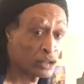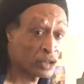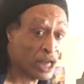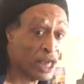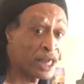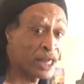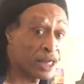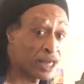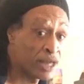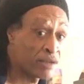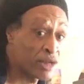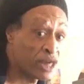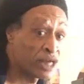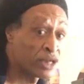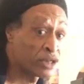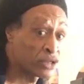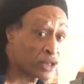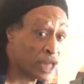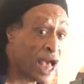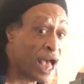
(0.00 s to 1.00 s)
because it
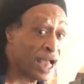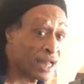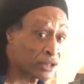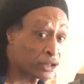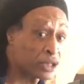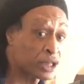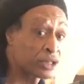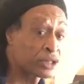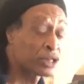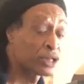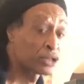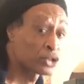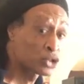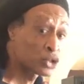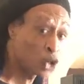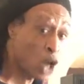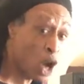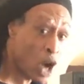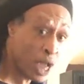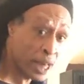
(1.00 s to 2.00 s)
is actually
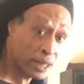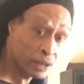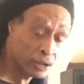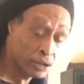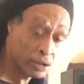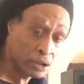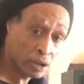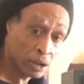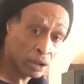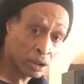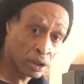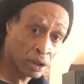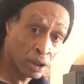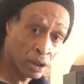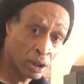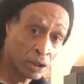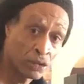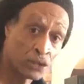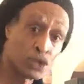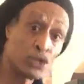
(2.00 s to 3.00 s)
designed
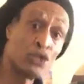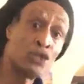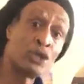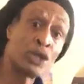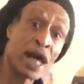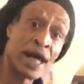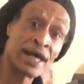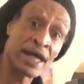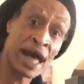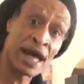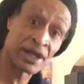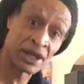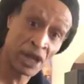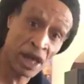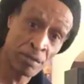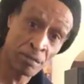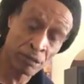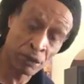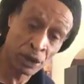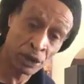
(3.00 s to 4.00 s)
to take
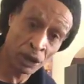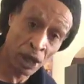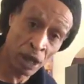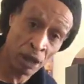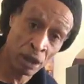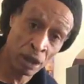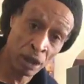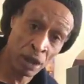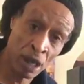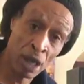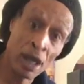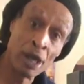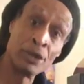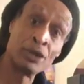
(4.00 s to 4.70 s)
that temperature,